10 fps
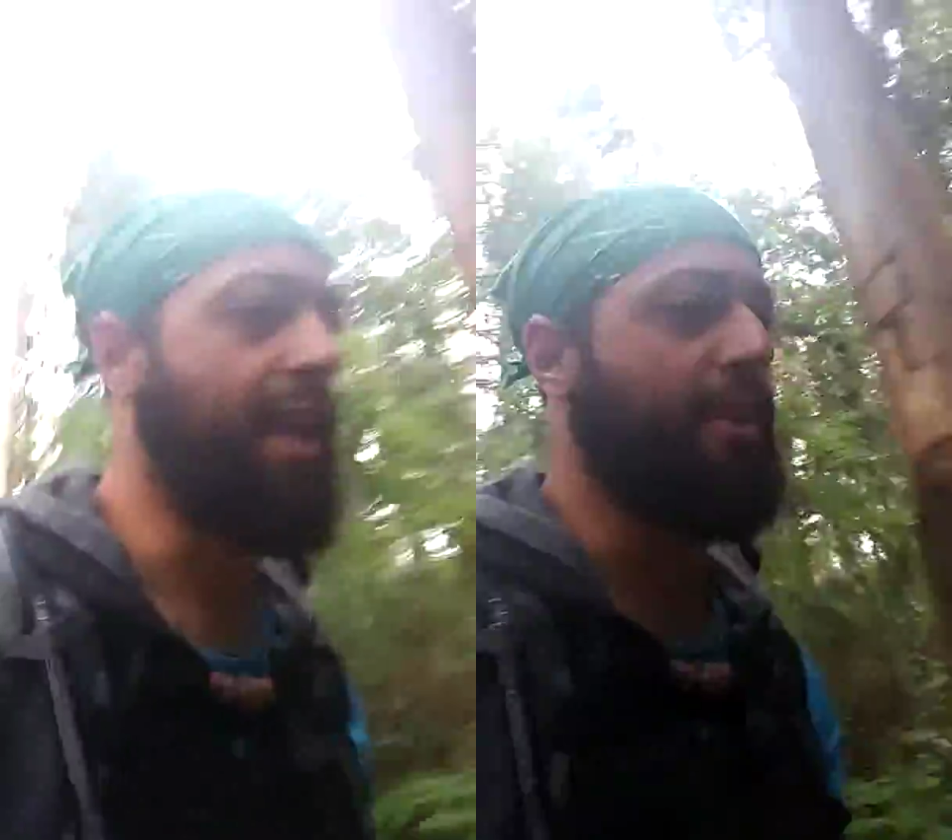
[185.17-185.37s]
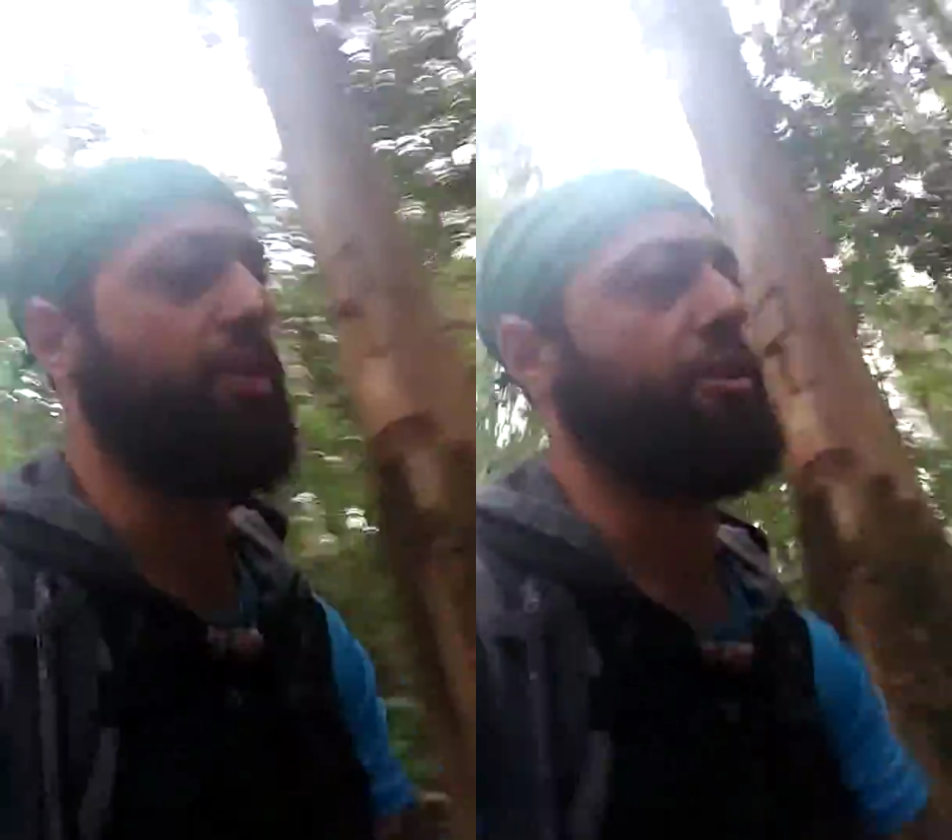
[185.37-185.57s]

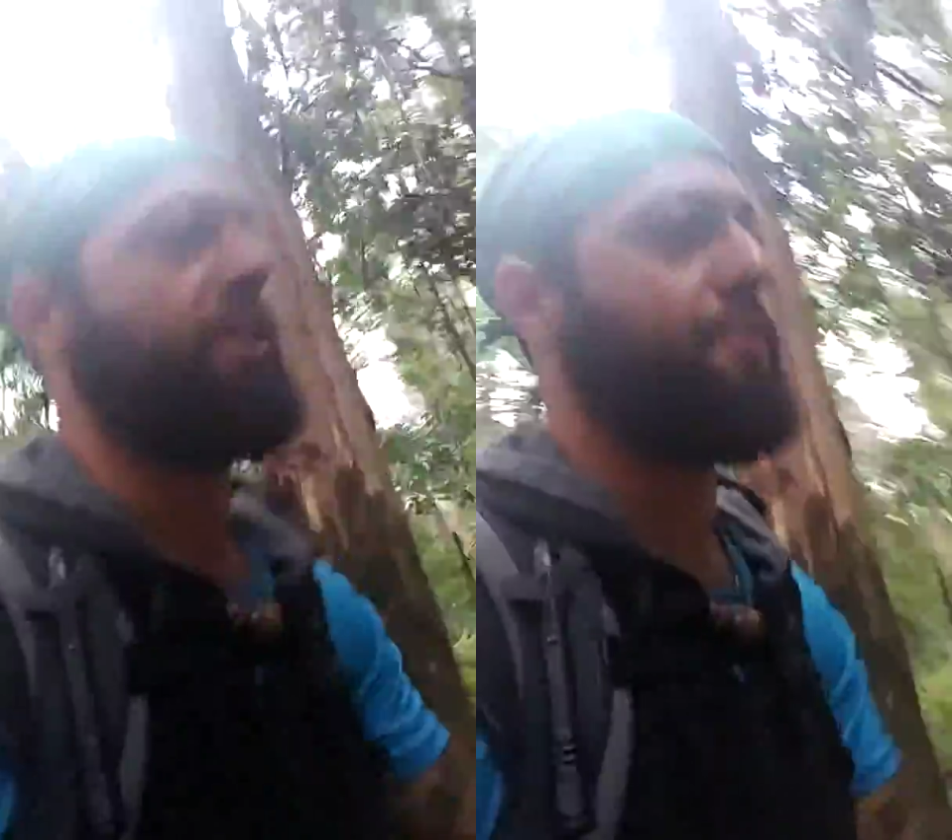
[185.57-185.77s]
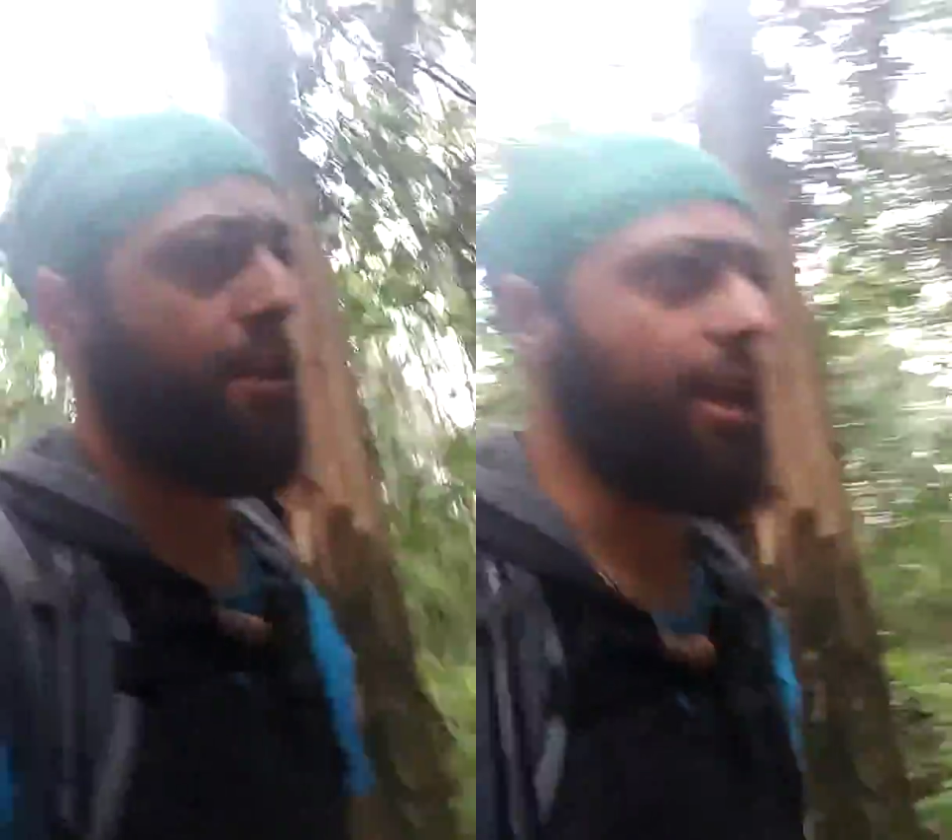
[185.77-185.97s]

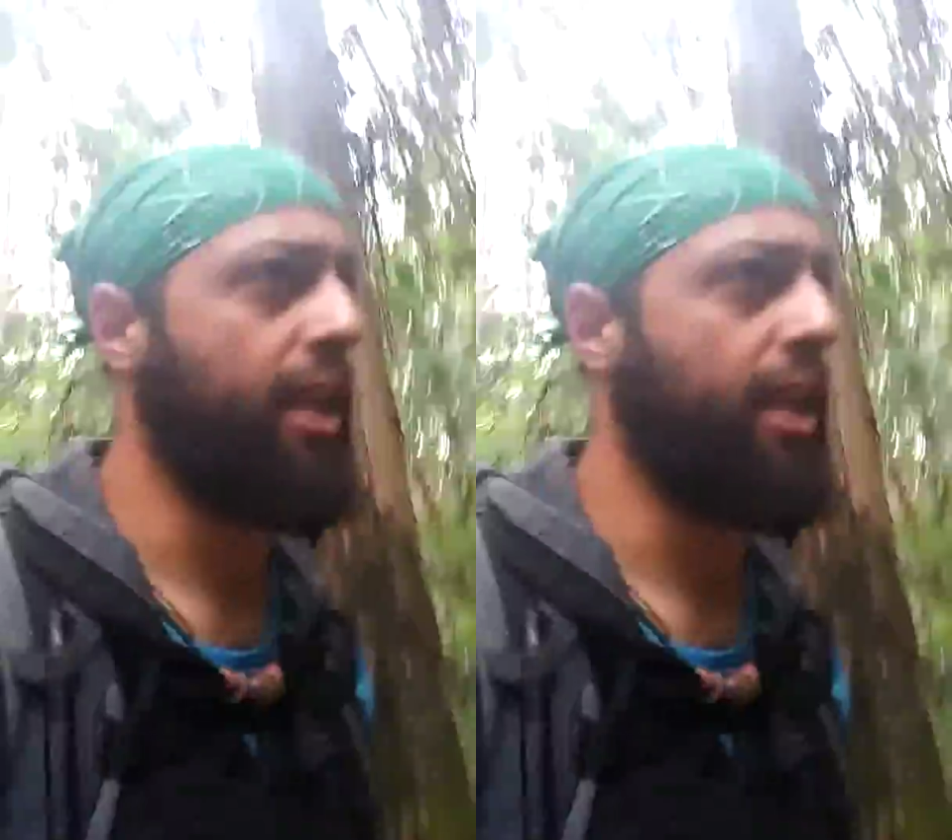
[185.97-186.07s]
certificate